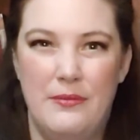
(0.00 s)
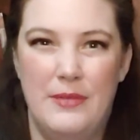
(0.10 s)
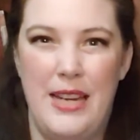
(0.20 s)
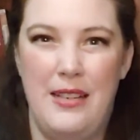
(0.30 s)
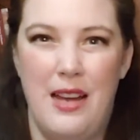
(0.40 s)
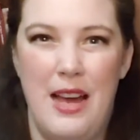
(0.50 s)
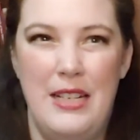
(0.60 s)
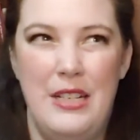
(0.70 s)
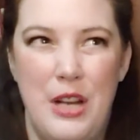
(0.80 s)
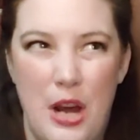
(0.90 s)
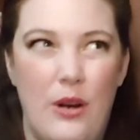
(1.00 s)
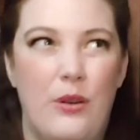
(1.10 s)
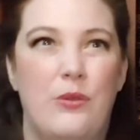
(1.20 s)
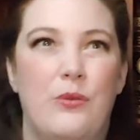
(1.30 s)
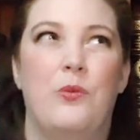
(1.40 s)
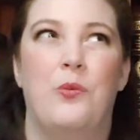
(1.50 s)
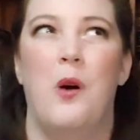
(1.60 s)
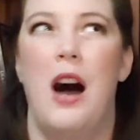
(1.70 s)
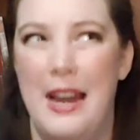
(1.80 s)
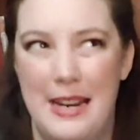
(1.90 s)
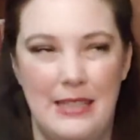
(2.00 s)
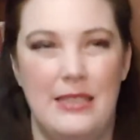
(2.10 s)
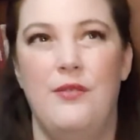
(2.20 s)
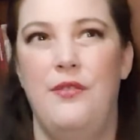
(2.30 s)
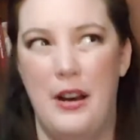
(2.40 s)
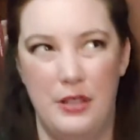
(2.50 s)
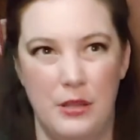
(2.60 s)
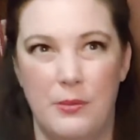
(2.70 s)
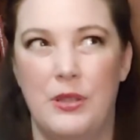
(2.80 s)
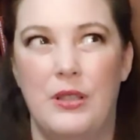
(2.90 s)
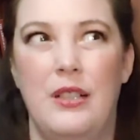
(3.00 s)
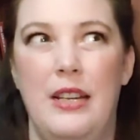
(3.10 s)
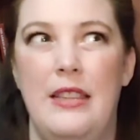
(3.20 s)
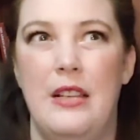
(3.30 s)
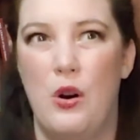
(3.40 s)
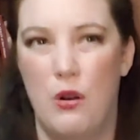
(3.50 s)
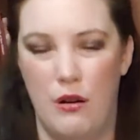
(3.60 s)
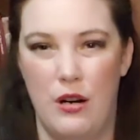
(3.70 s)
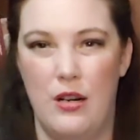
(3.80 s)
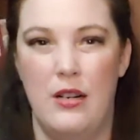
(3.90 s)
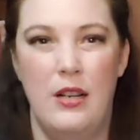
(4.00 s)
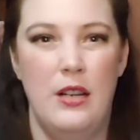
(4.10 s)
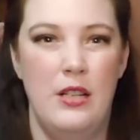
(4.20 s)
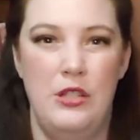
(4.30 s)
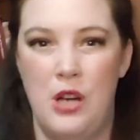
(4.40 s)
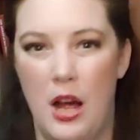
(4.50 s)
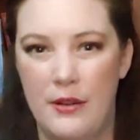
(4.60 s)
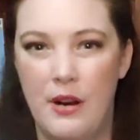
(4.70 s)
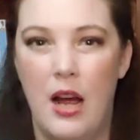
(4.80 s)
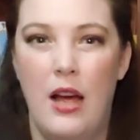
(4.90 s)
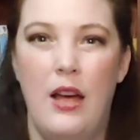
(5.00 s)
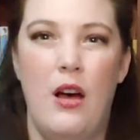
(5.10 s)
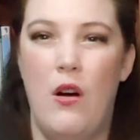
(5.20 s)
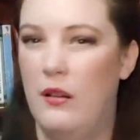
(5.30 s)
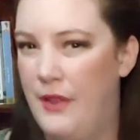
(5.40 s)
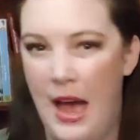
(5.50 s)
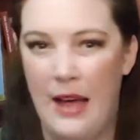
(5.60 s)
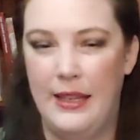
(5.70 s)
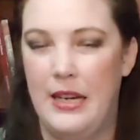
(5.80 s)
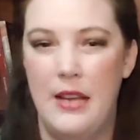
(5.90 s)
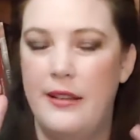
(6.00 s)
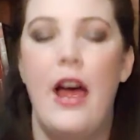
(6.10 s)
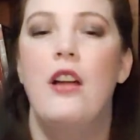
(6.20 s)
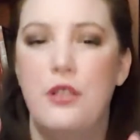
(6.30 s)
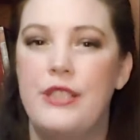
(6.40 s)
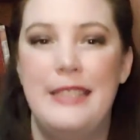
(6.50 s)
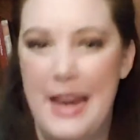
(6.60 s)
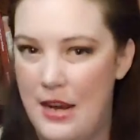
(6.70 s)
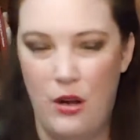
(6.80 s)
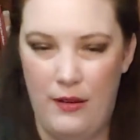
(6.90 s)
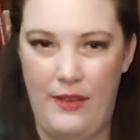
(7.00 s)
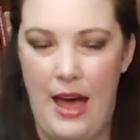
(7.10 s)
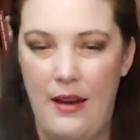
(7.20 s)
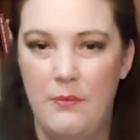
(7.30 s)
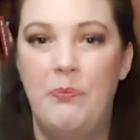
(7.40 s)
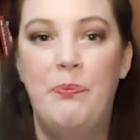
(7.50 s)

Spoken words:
Like, I know why it's valuable in the horror genre, all of that. Like, I understand all of that.